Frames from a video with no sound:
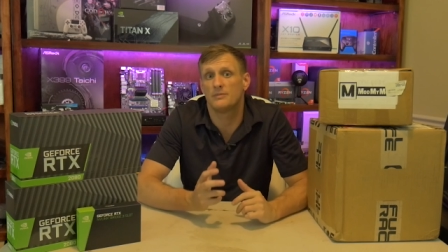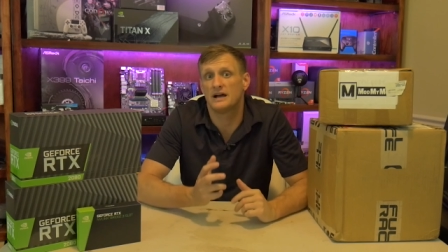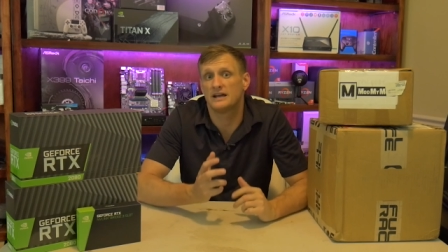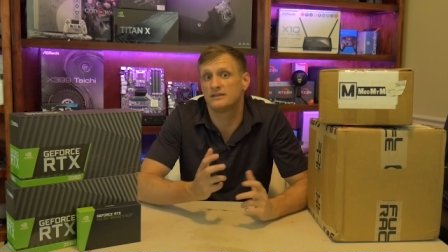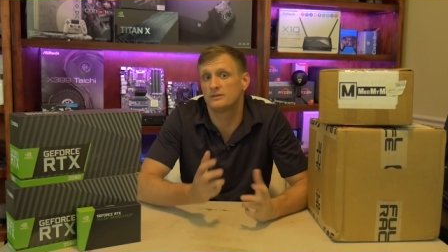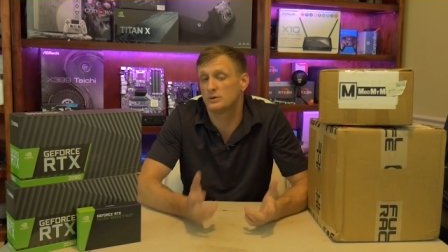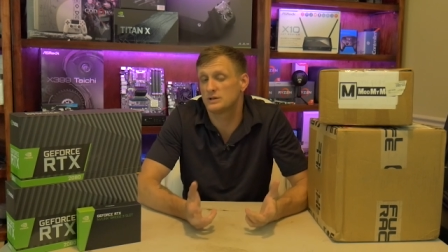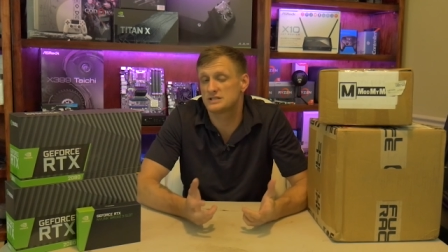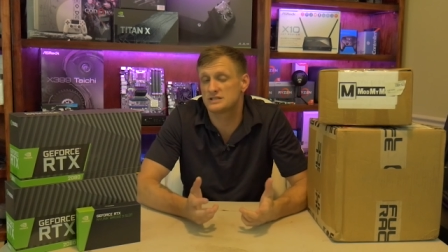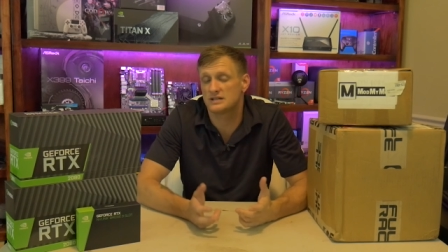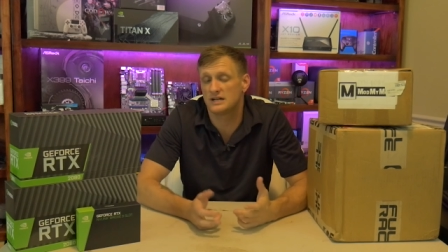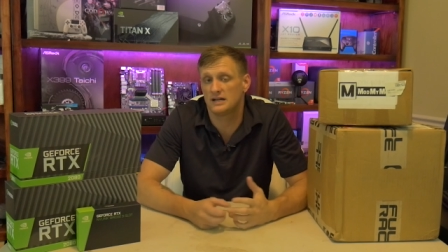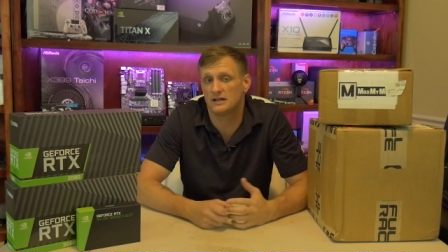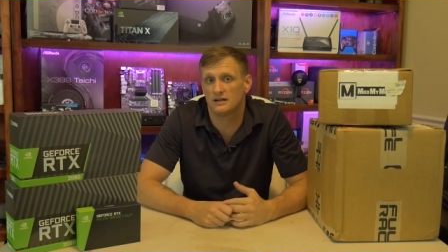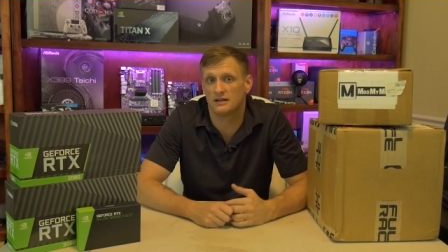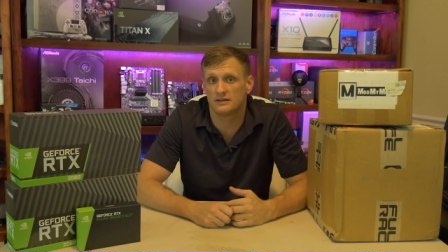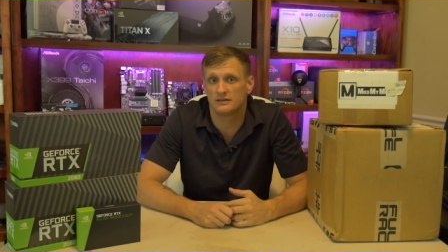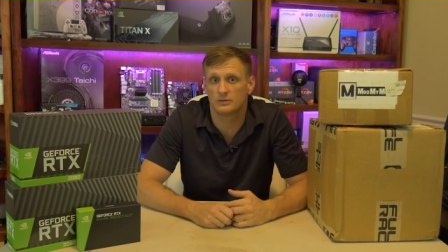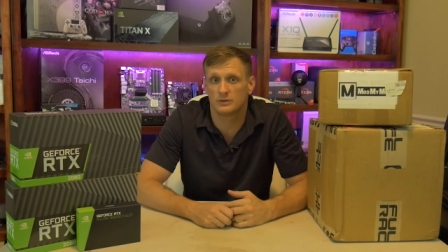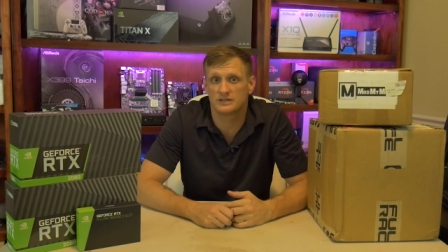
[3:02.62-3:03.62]
my Twitch
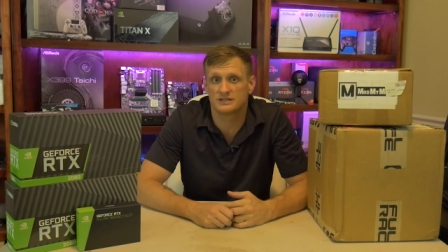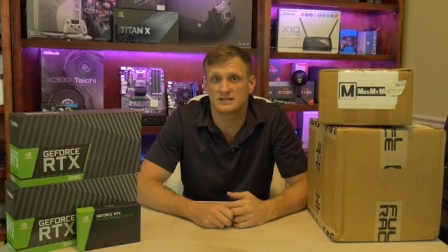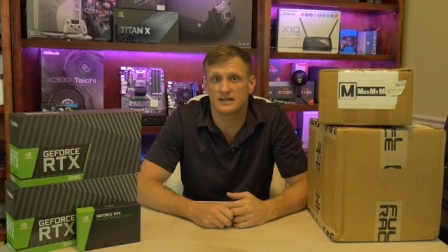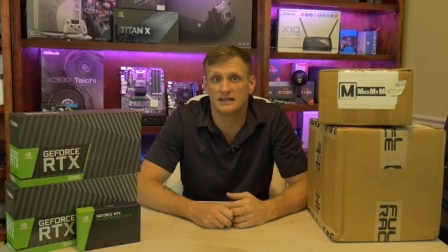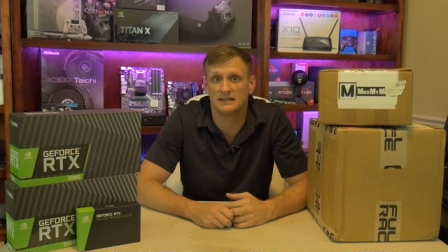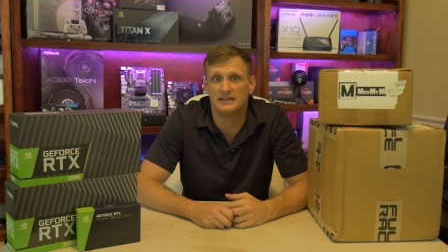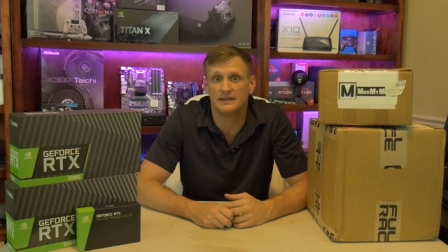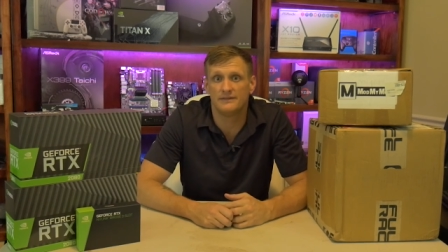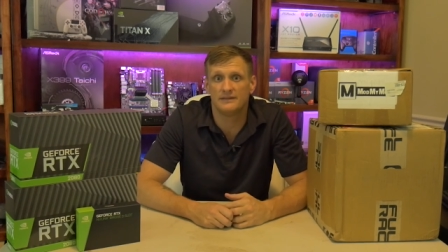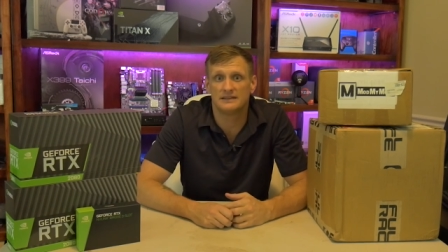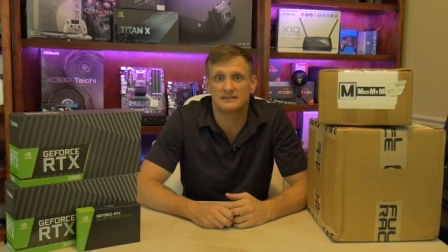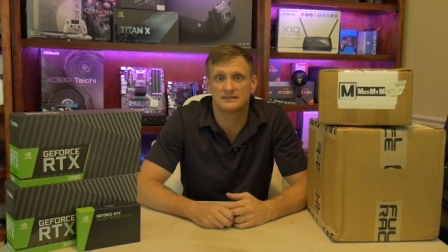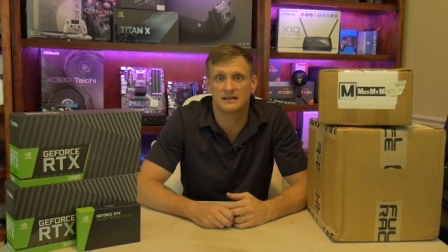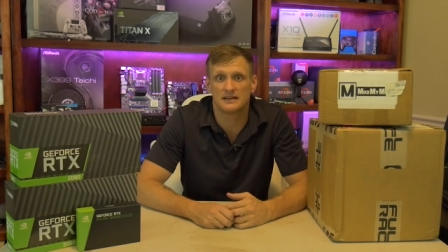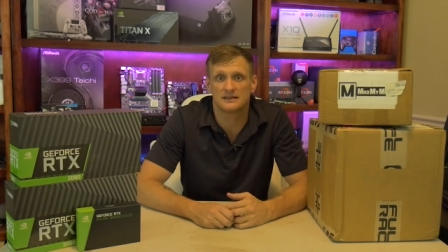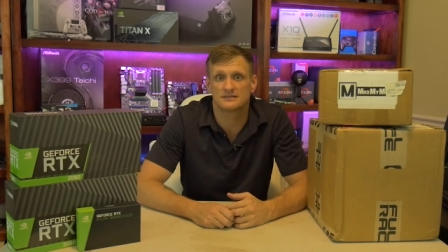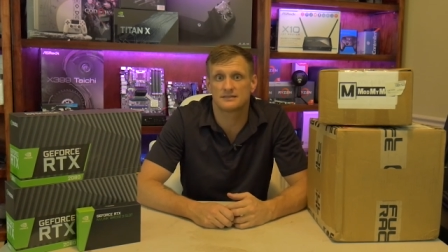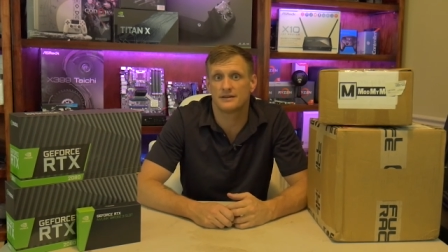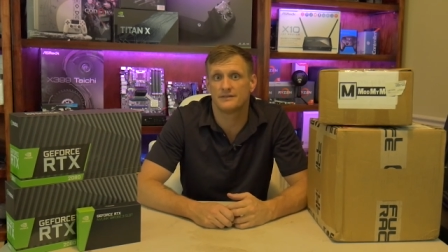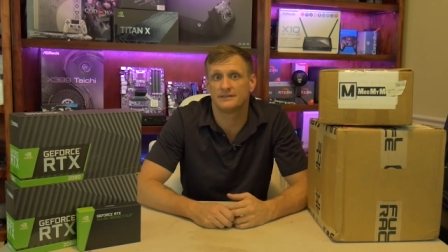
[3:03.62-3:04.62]
channel at twitch.tv
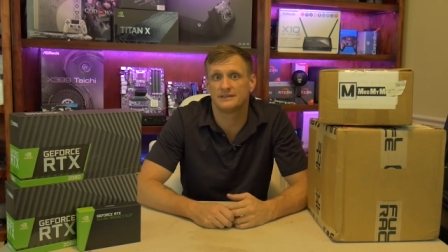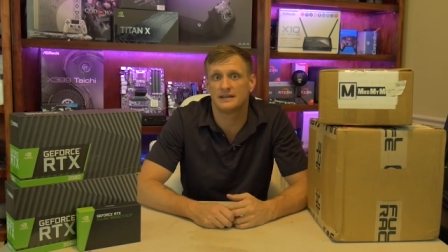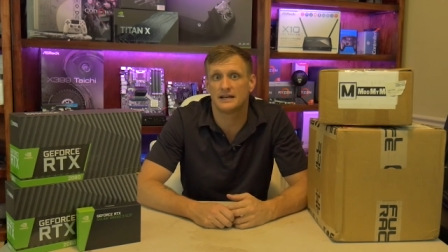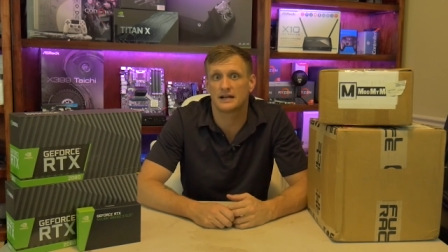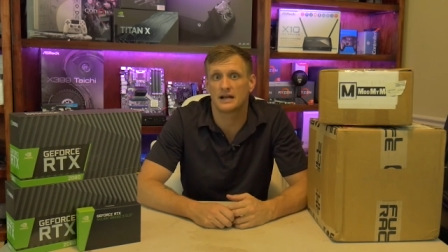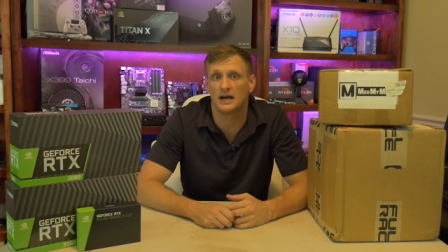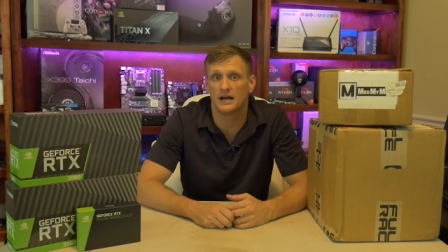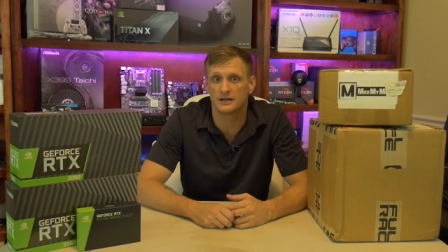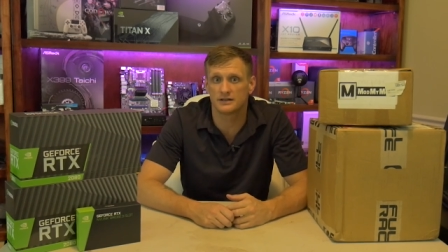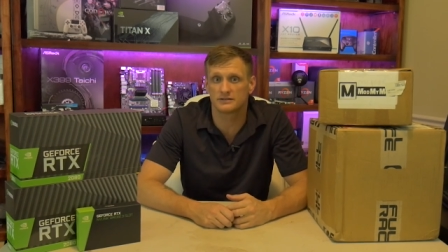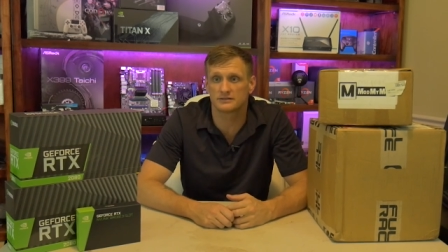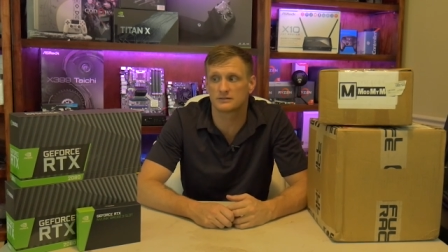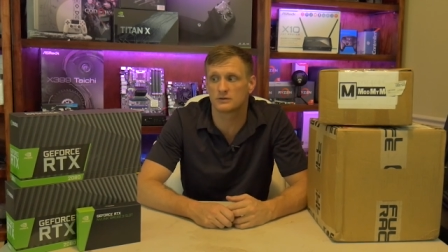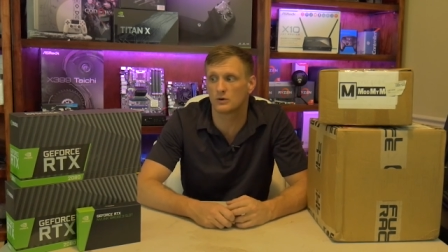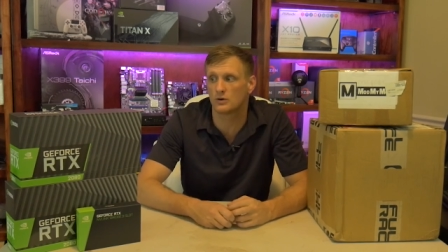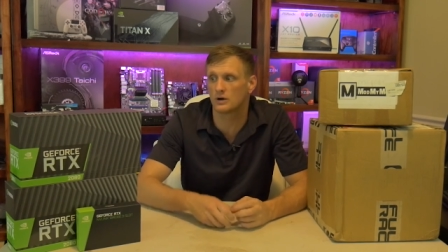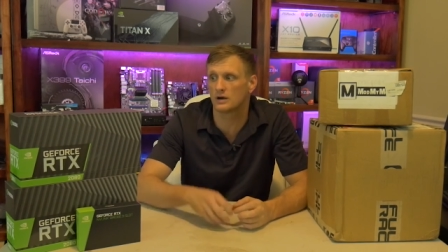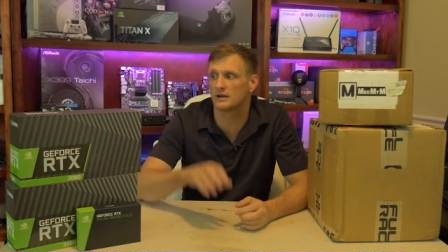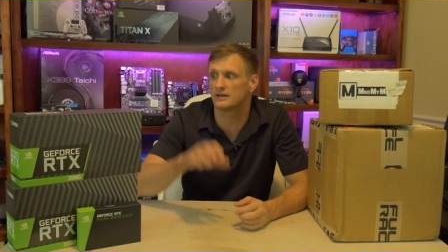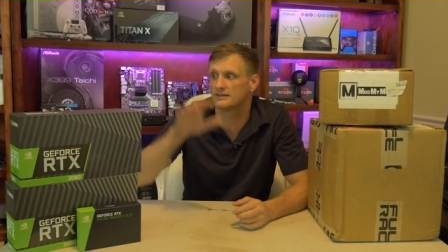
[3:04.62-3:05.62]
slash attack
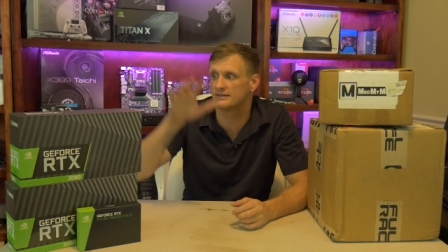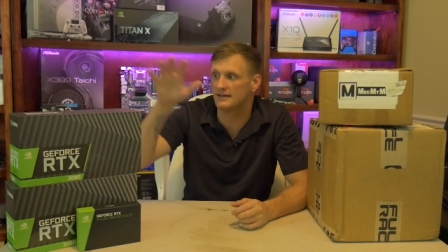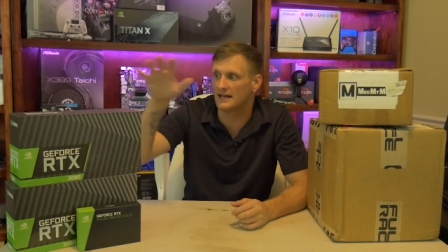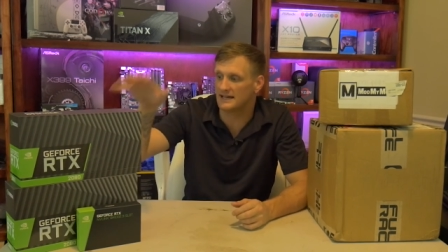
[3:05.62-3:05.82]
underscore,